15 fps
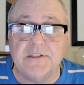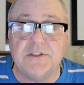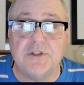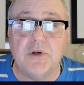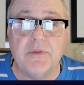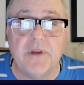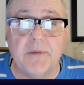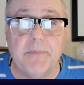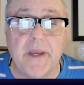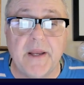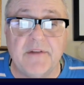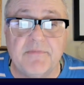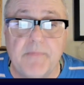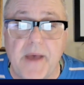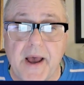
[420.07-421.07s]
so they're made
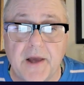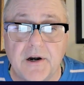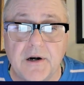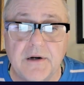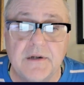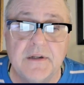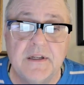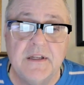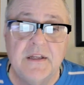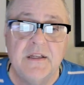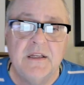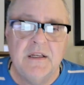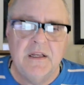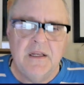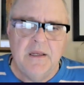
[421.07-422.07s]
of matter.
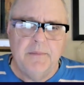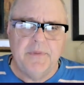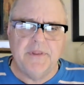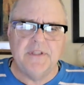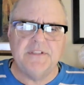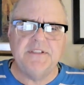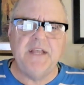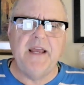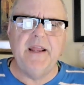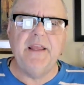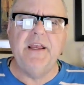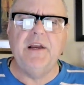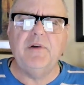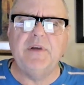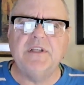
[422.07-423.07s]
But the setting
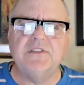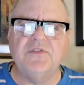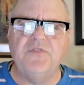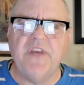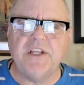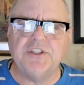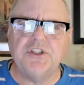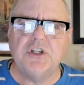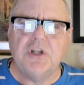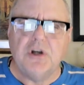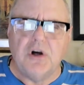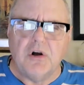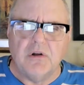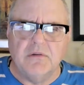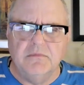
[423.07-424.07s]
here is
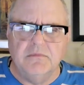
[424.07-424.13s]
fictional.